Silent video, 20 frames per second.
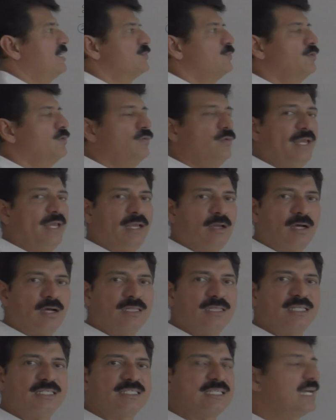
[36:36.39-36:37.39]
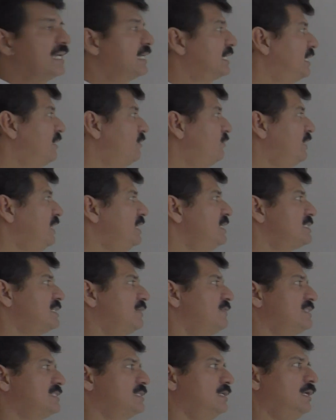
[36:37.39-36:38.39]
is moving on the circumference
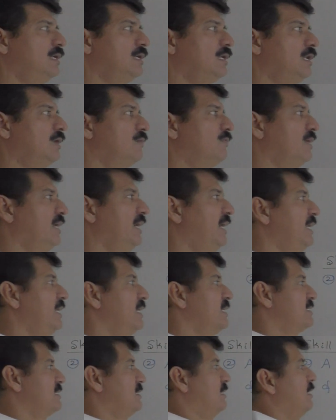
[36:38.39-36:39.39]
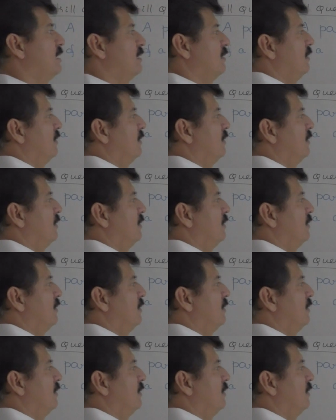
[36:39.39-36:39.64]
of a circle of radius r.